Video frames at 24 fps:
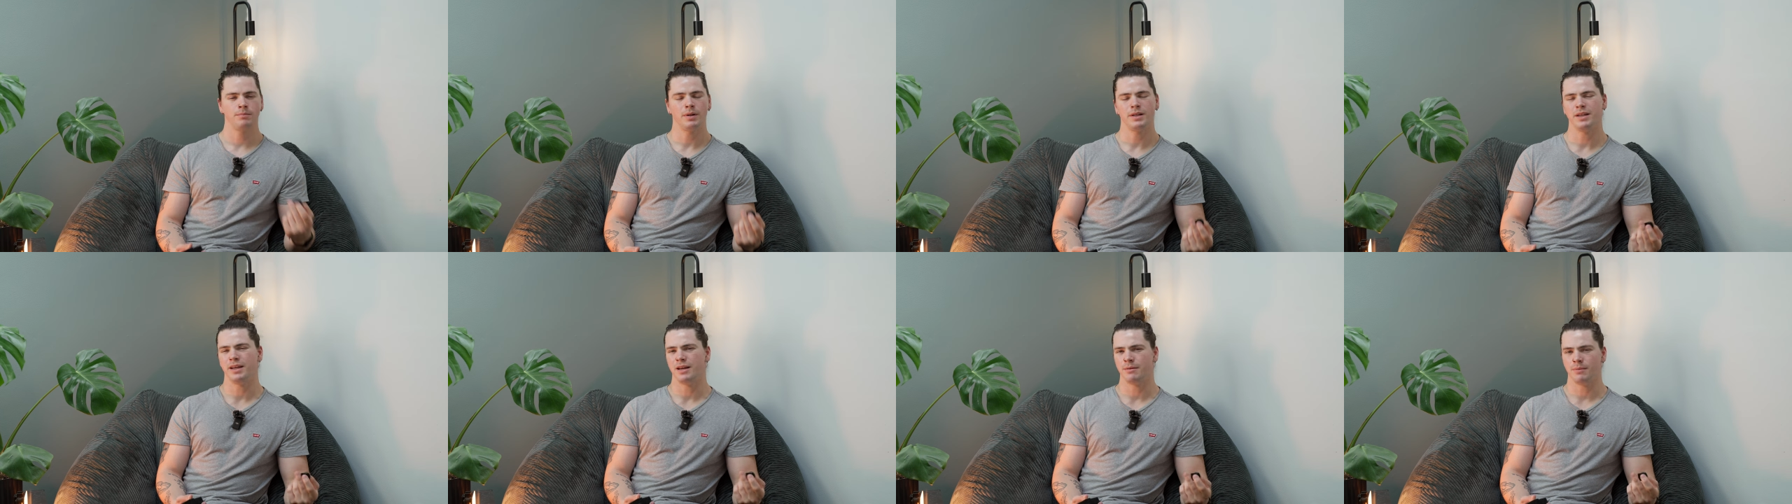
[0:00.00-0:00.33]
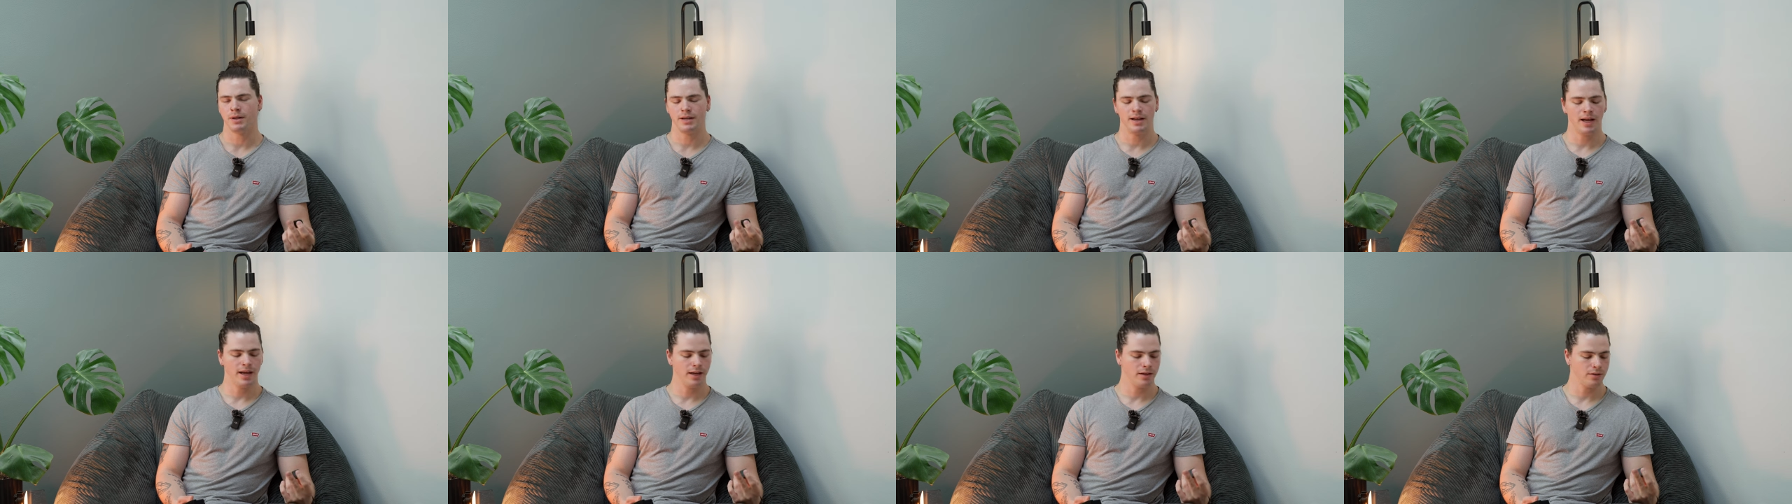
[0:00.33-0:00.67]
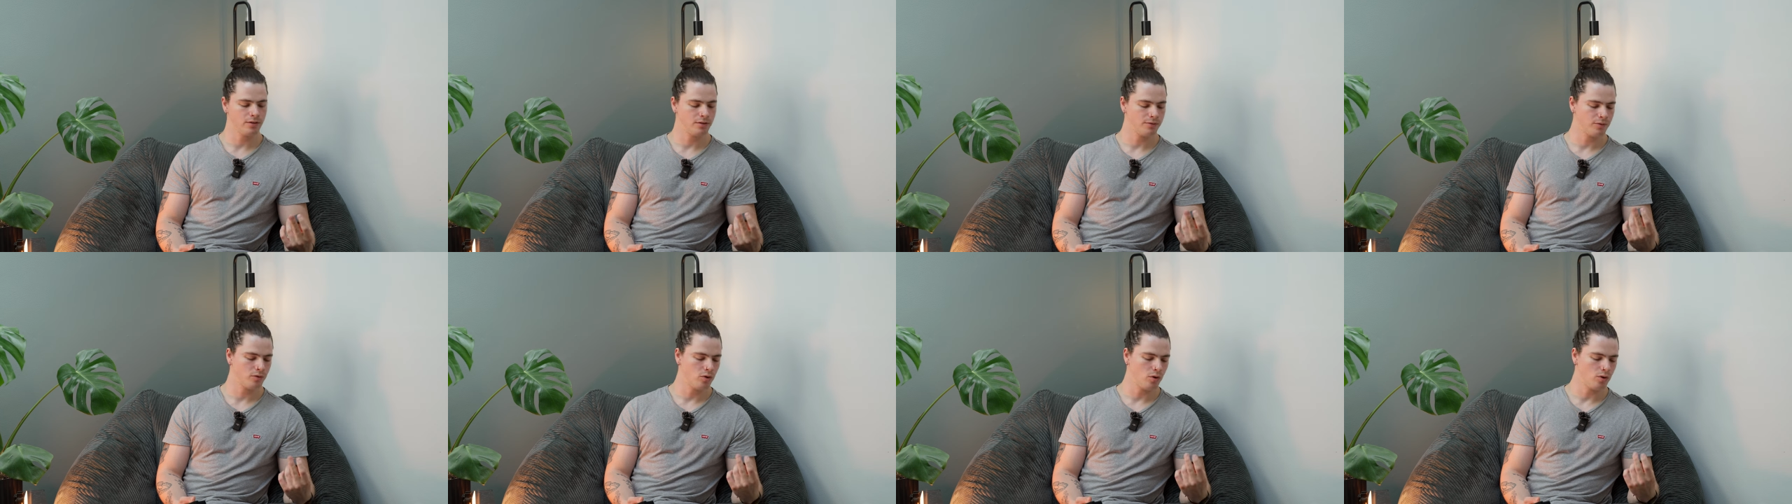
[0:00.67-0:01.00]
But yeah, my
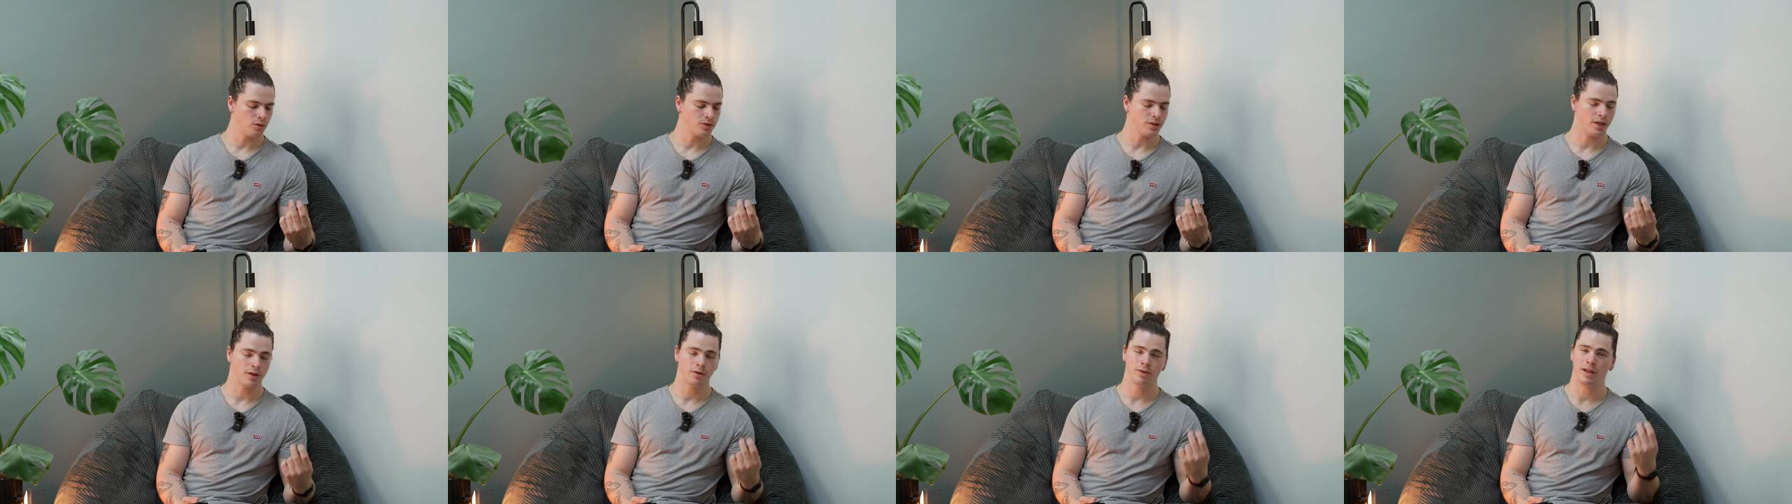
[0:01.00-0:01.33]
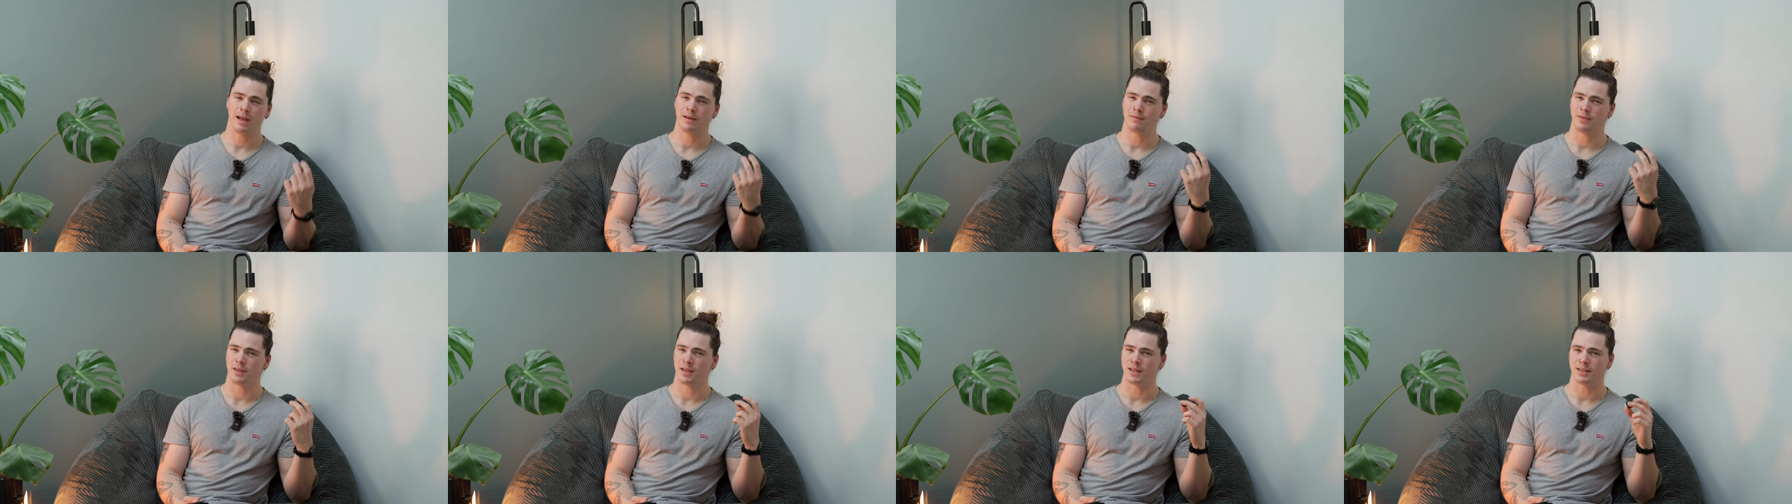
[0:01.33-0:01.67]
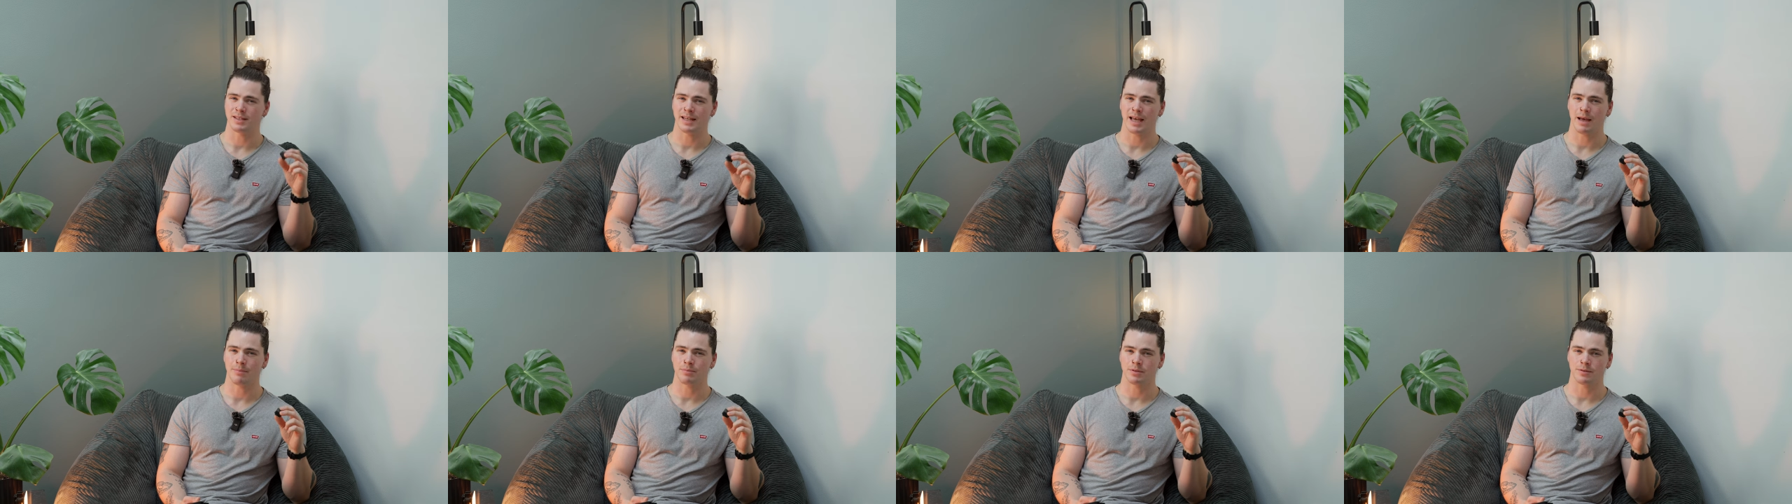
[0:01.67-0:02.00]
Nikon, of course, I don't have the
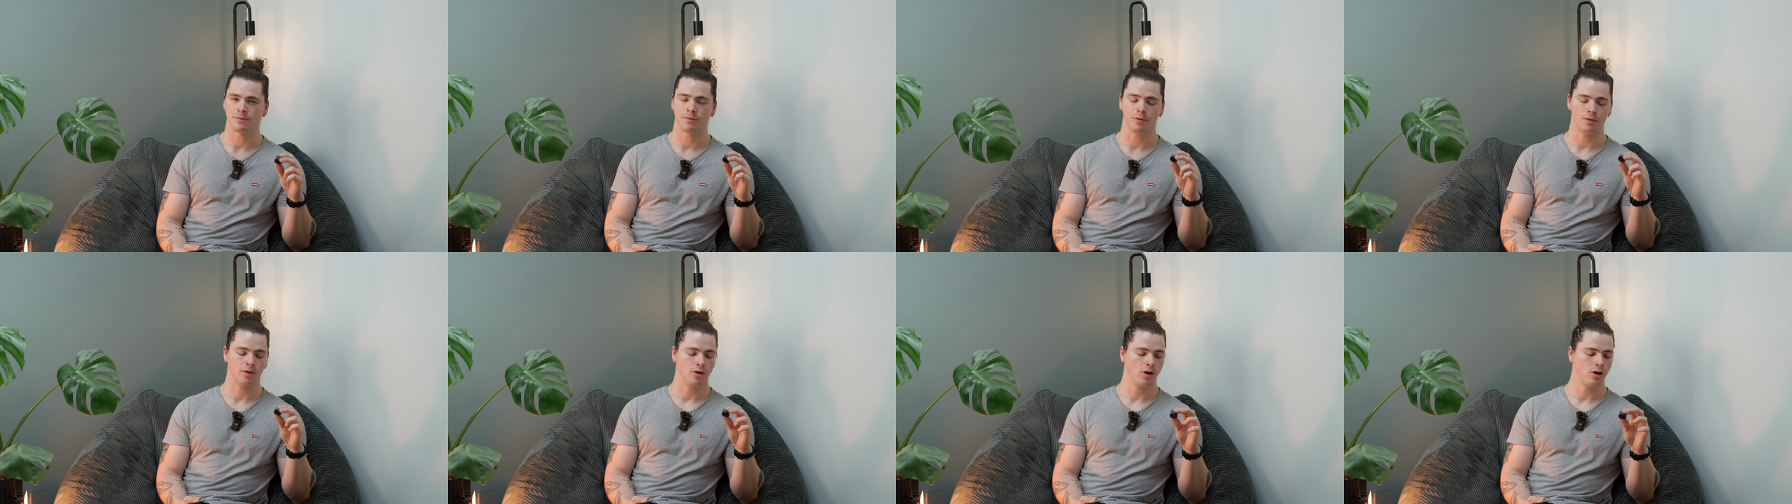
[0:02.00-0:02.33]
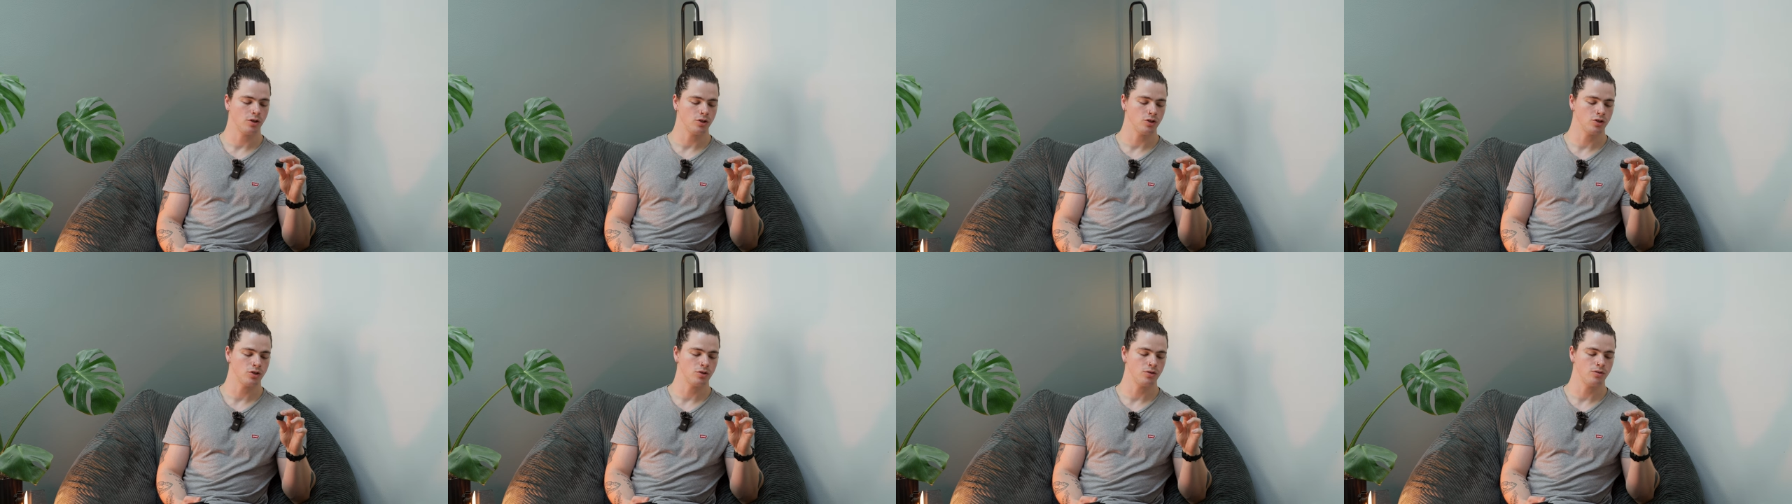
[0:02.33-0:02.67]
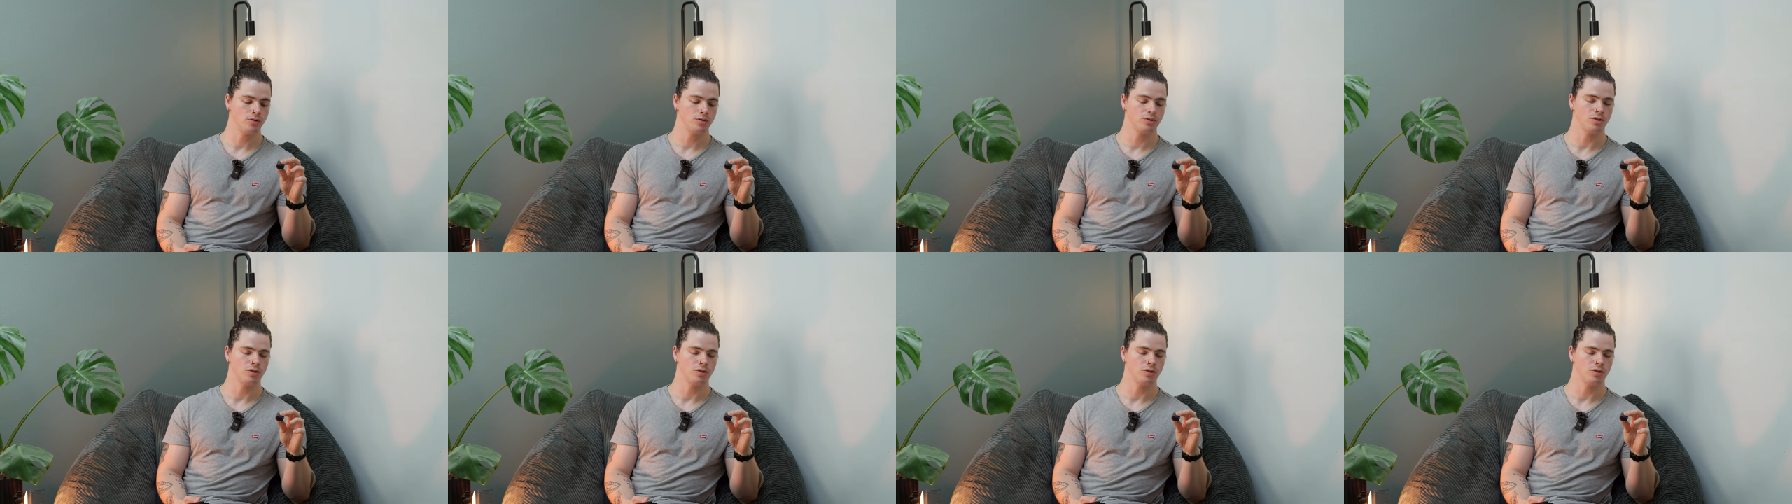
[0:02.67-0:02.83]
adapter for the hot shoe,